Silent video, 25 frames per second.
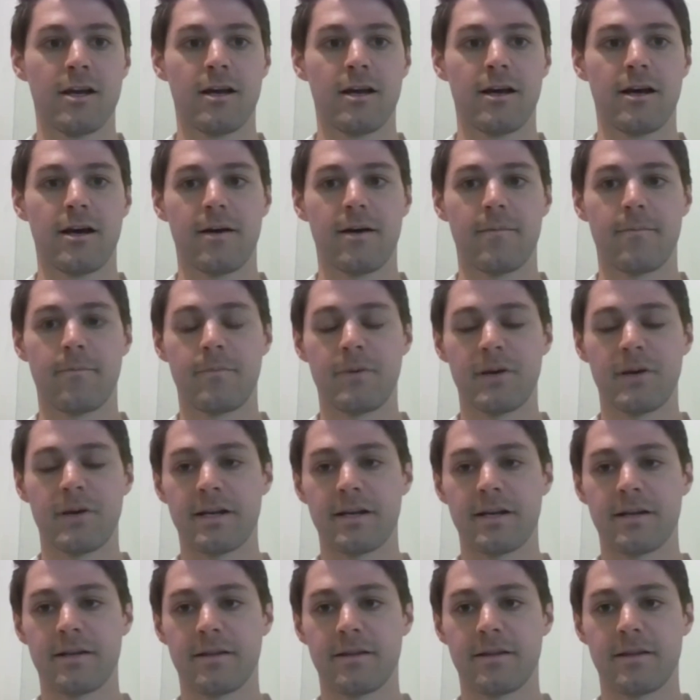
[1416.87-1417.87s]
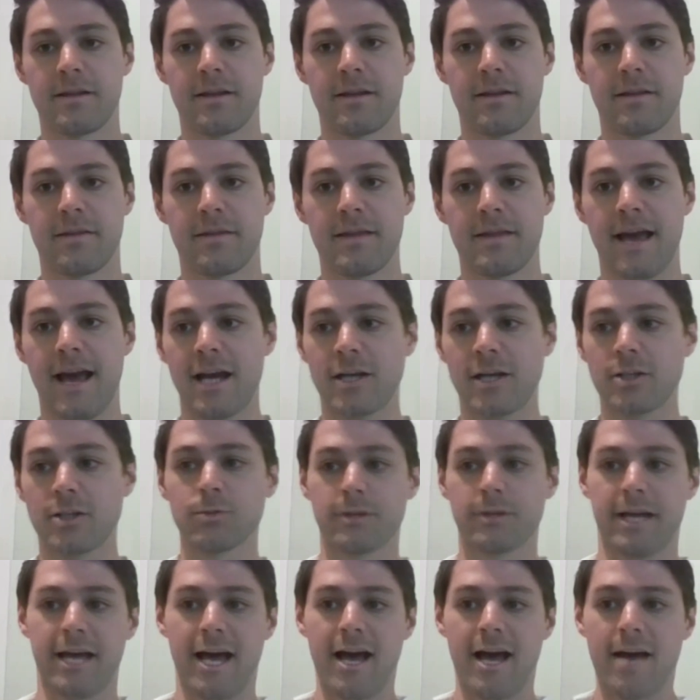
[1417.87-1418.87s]
But the
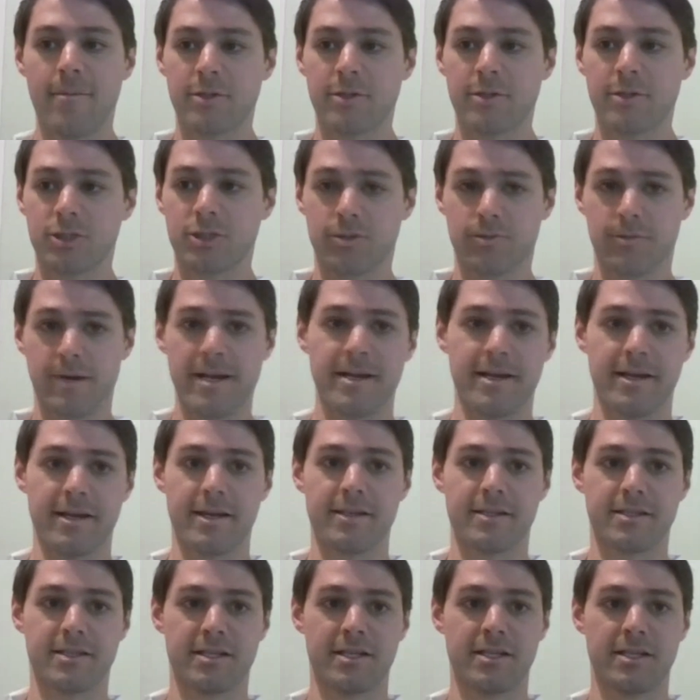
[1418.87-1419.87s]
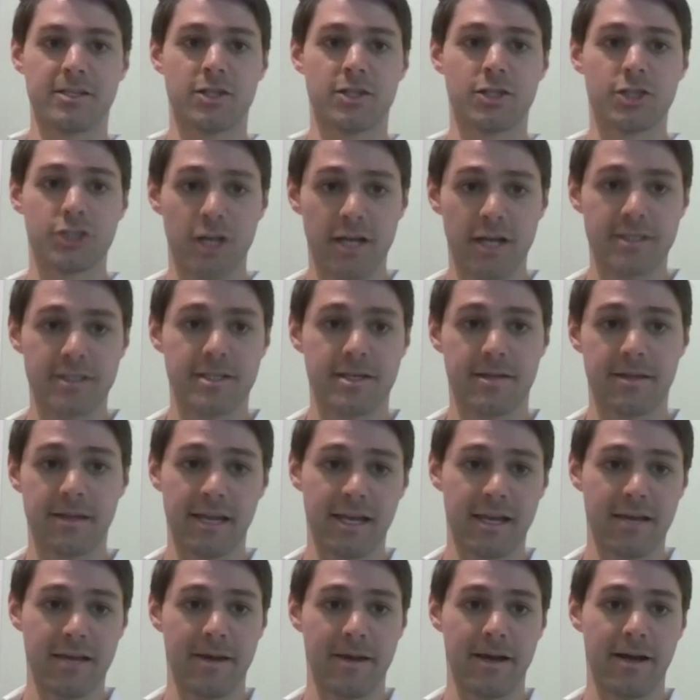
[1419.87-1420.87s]
actual capture radius is just
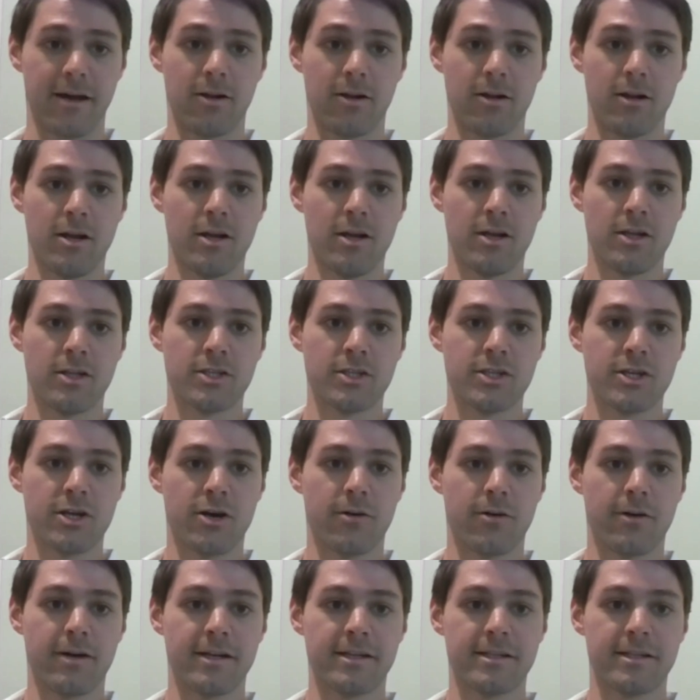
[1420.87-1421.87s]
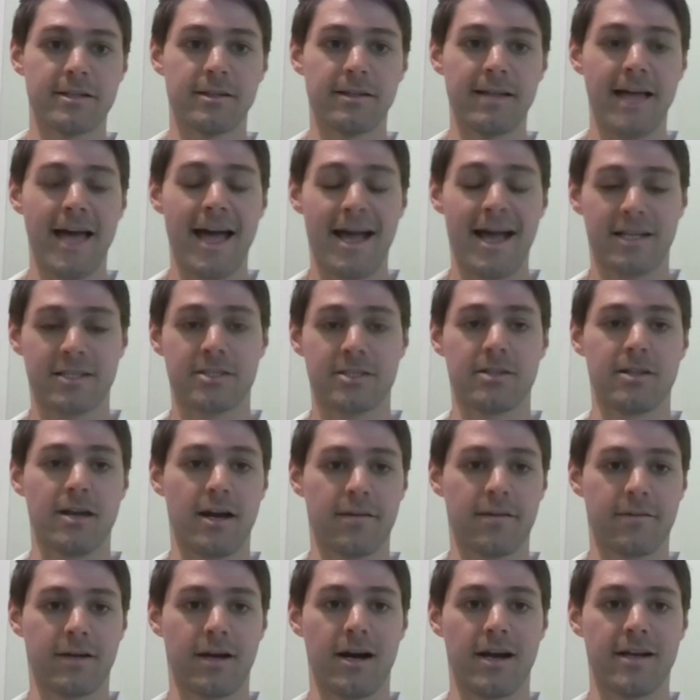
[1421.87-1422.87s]
the email. So it lacks a lot
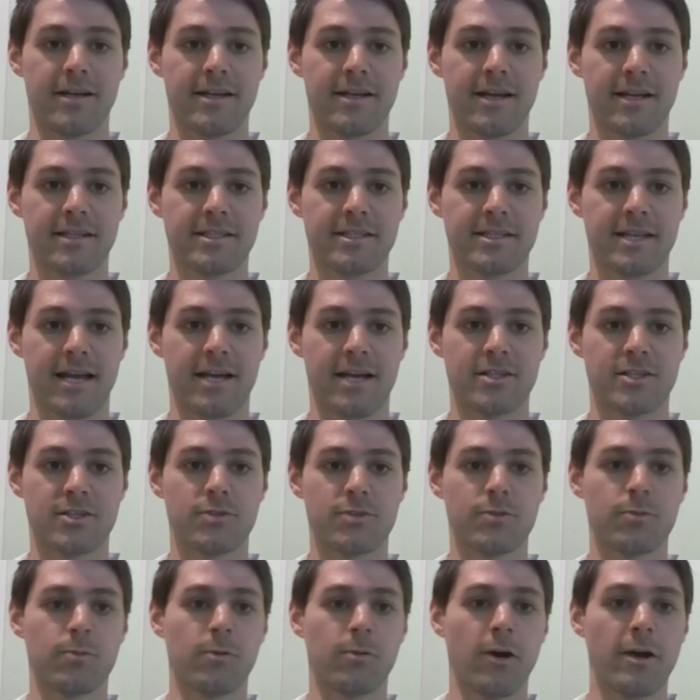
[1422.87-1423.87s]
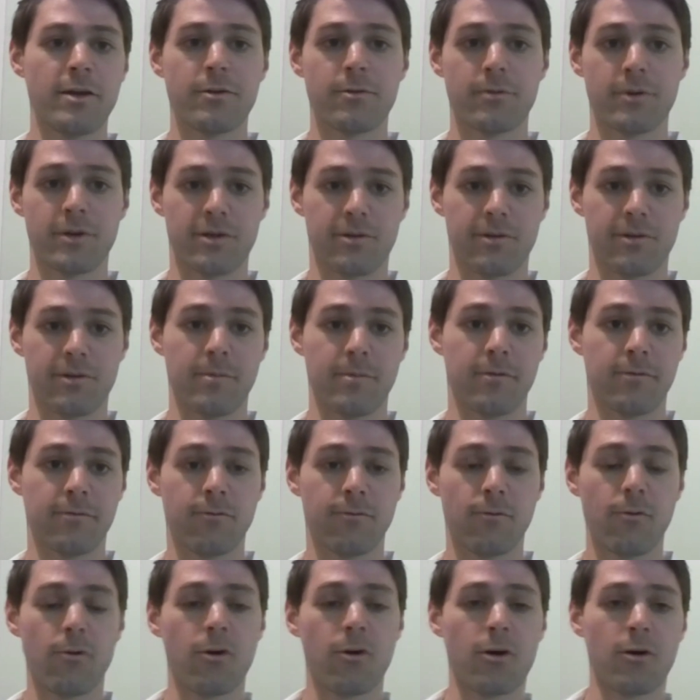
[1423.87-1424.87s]
of context as to what you were doing
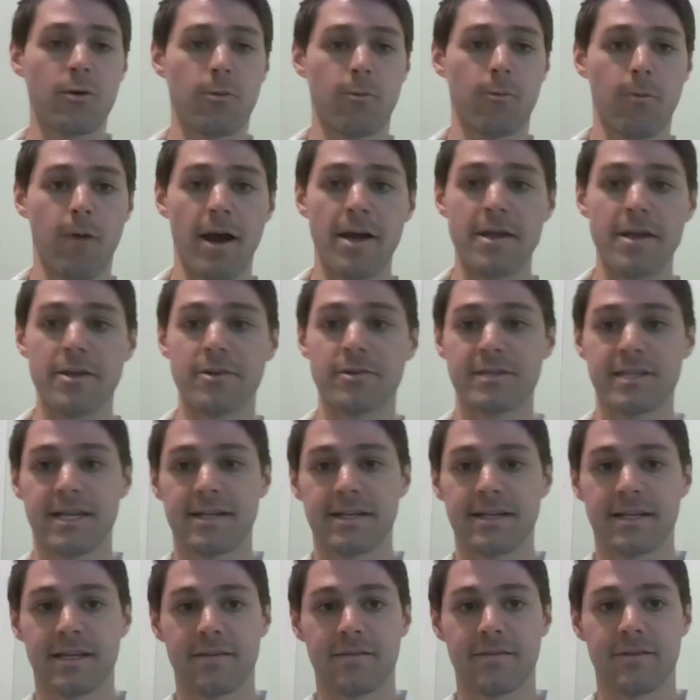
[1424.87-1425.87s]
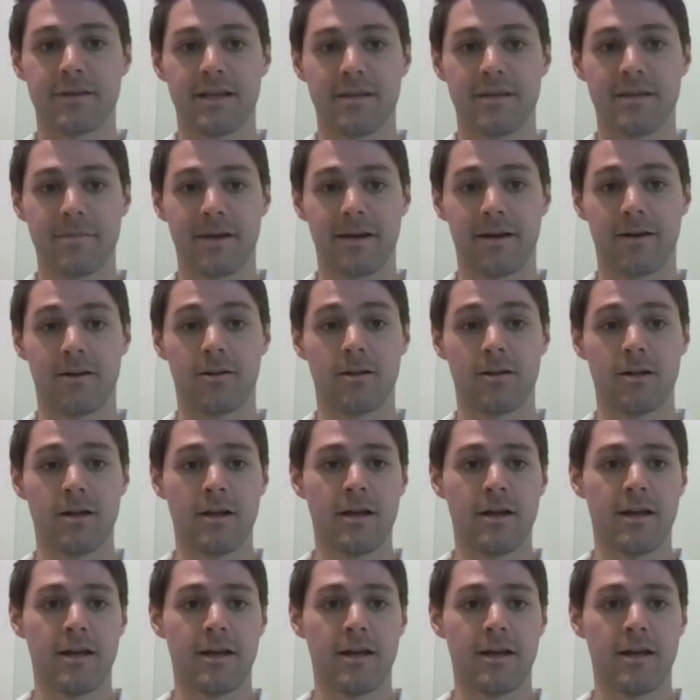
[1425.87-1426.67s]
before, why you sent a given email.